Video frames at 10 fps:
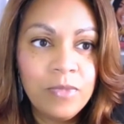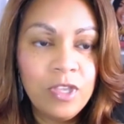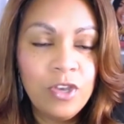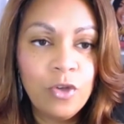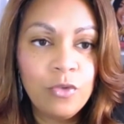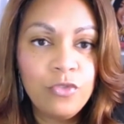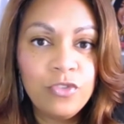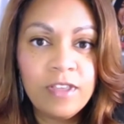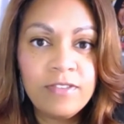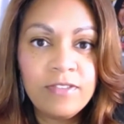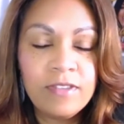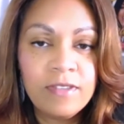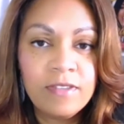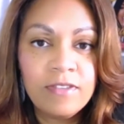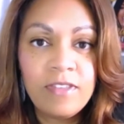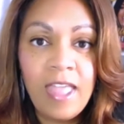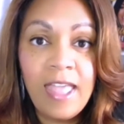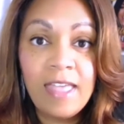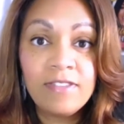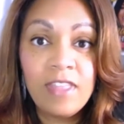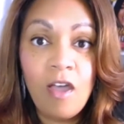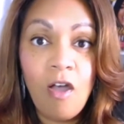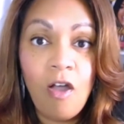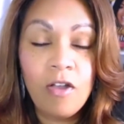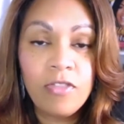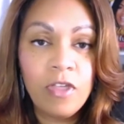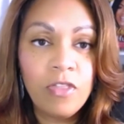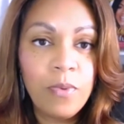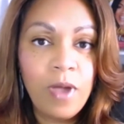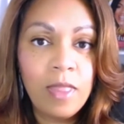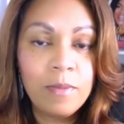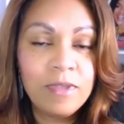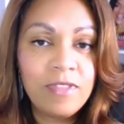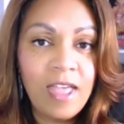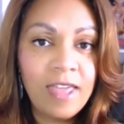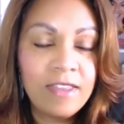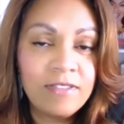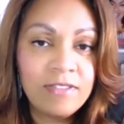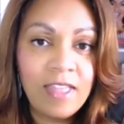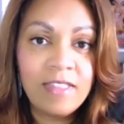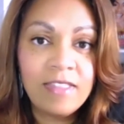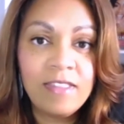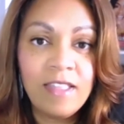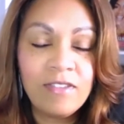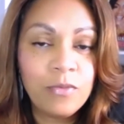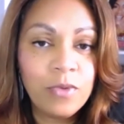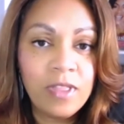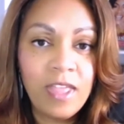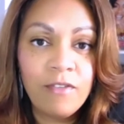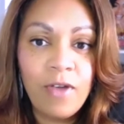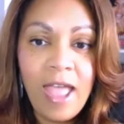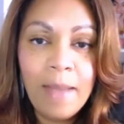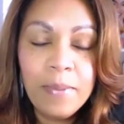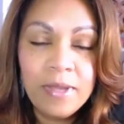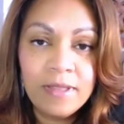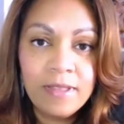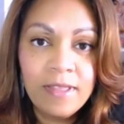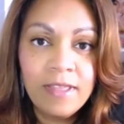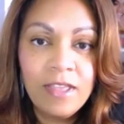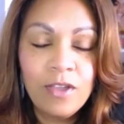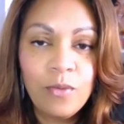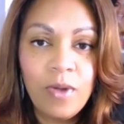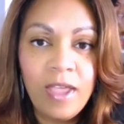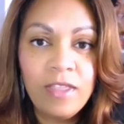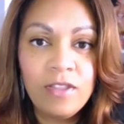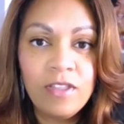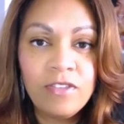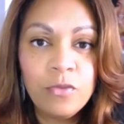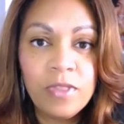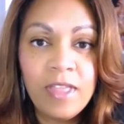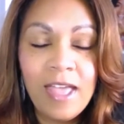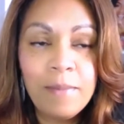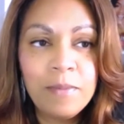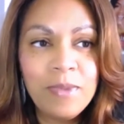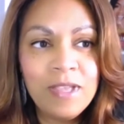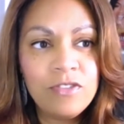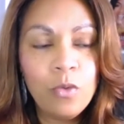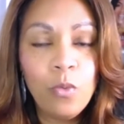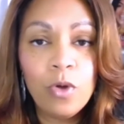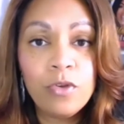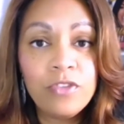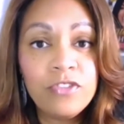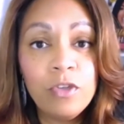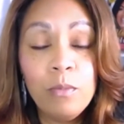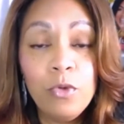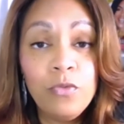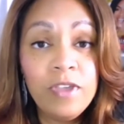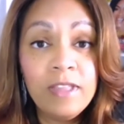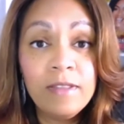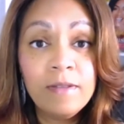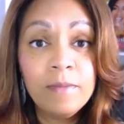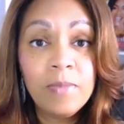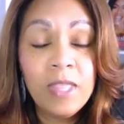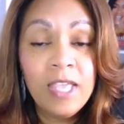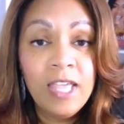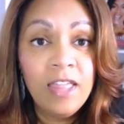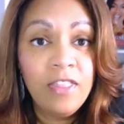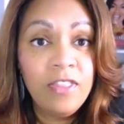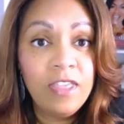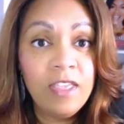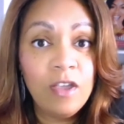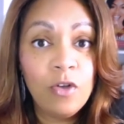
you know, just stay as they are. The only problem is that is that doesn't really ever happen, right? It doesn't really happen because the world is still moving. The